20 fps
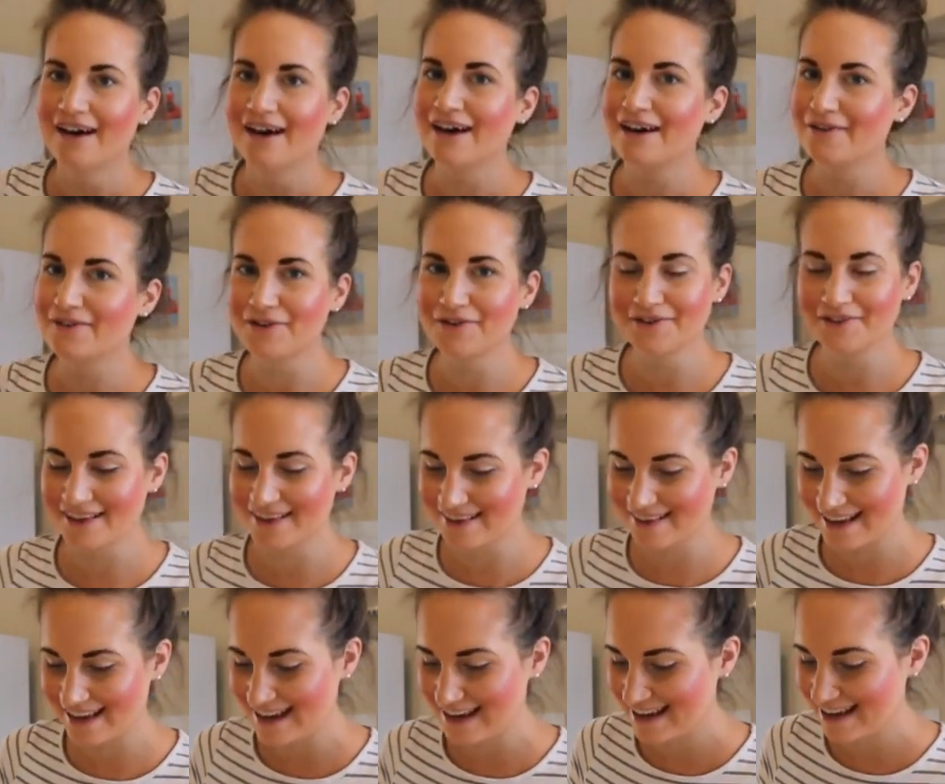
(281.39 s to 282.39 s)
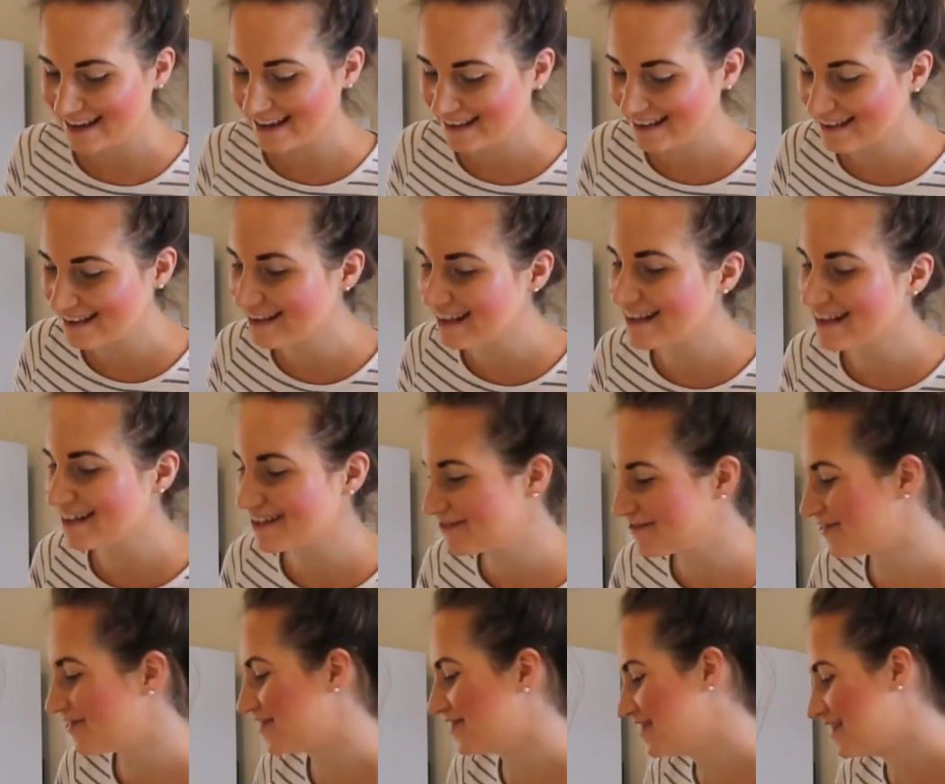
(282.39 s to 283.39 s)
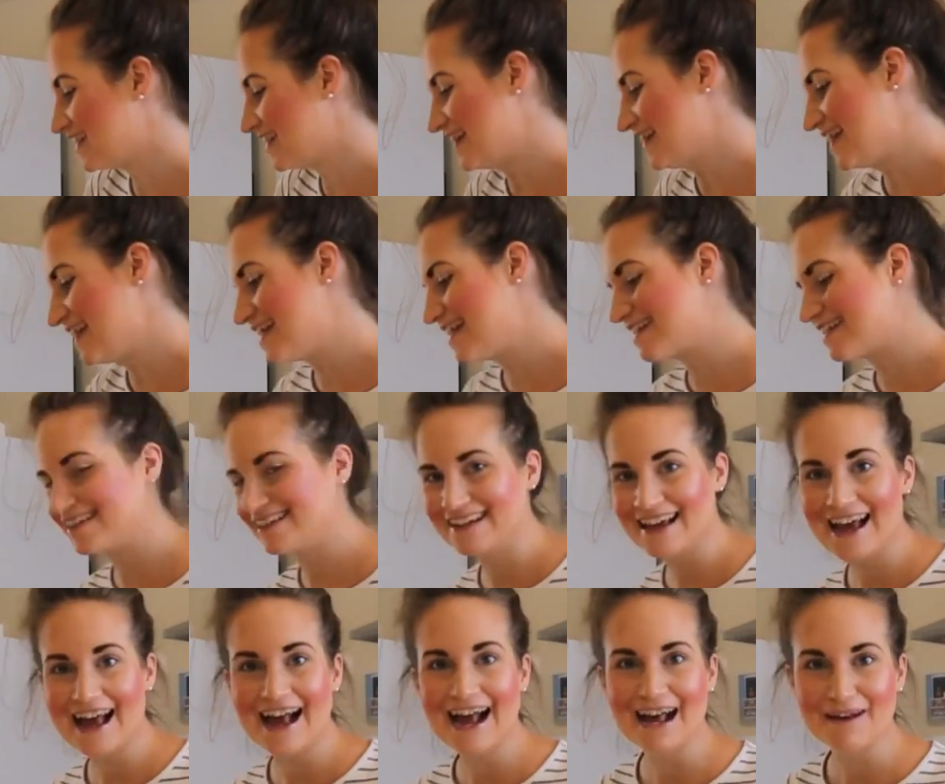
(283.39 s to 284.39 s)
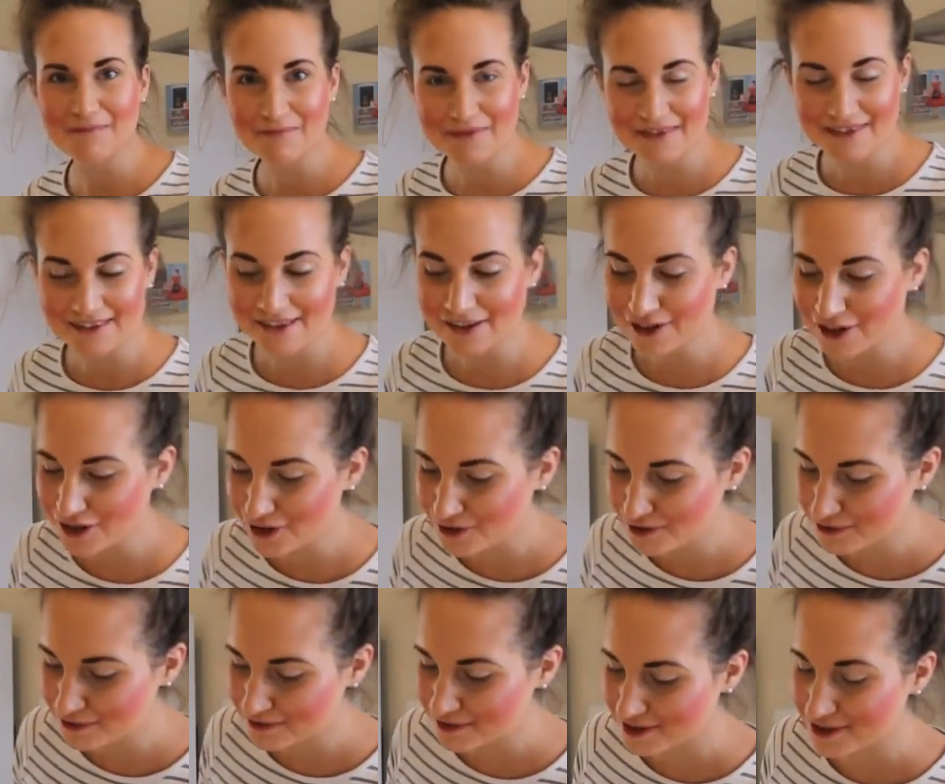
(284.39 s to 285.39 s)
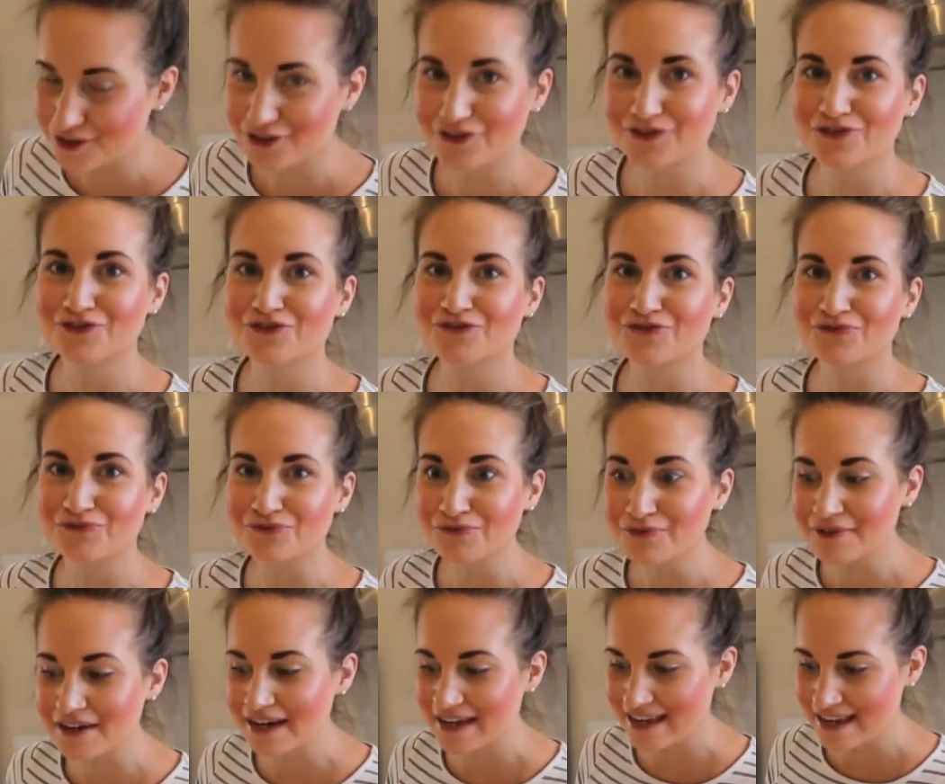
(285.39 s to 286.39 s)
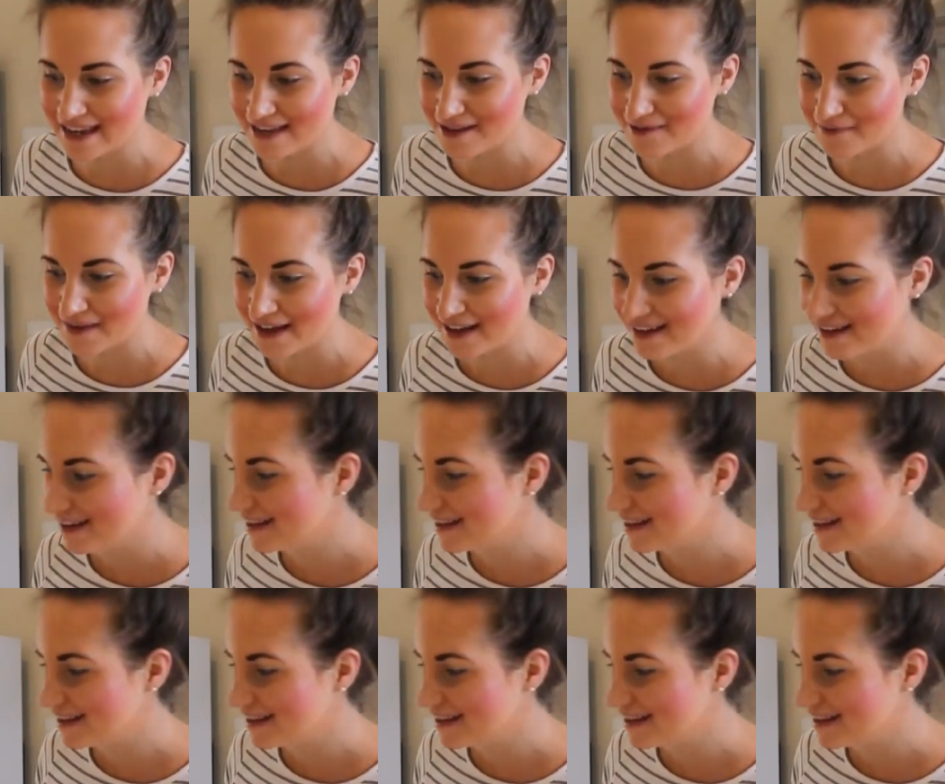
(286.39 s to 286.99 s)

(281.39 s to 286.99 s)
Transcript: I've got to say, this fondant is an absolute dream.